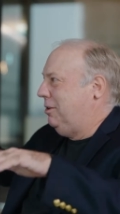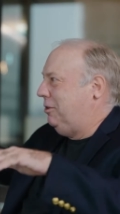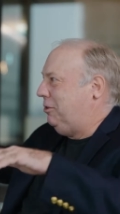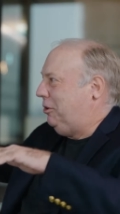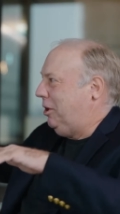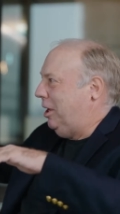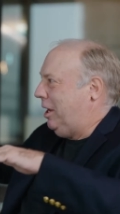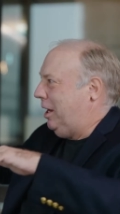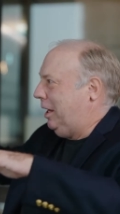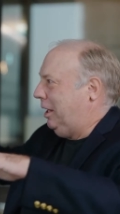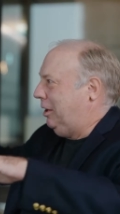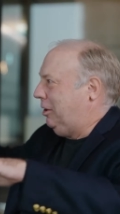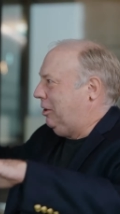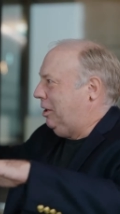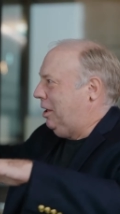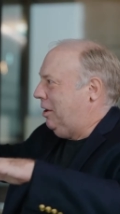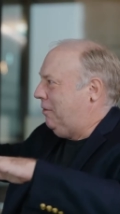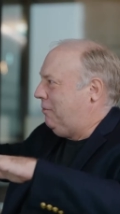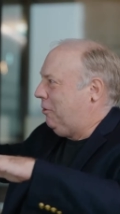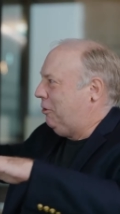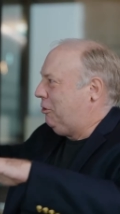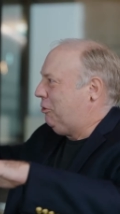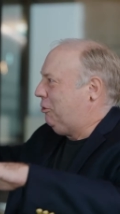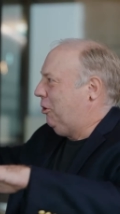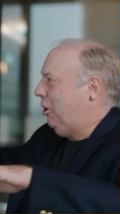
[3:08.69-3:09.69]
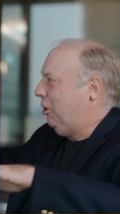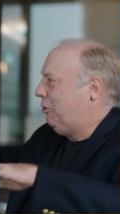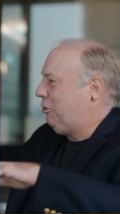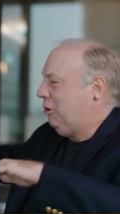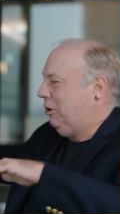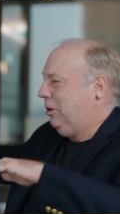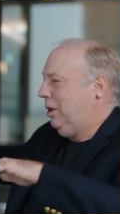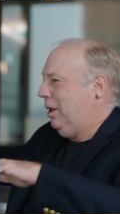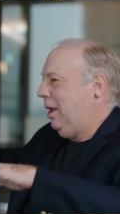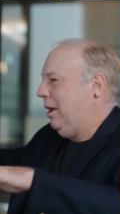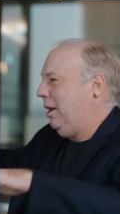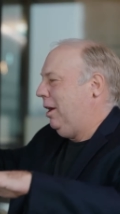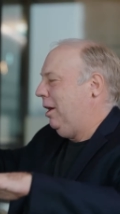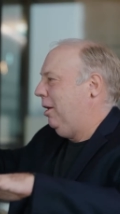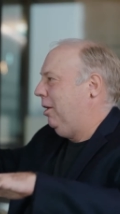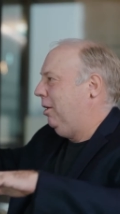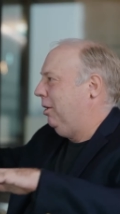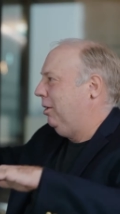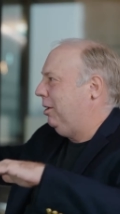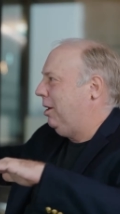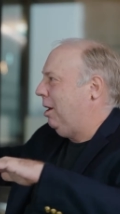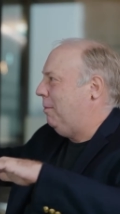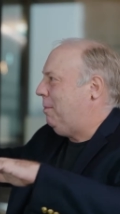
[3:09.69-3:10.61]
staying at the infrastructure layer.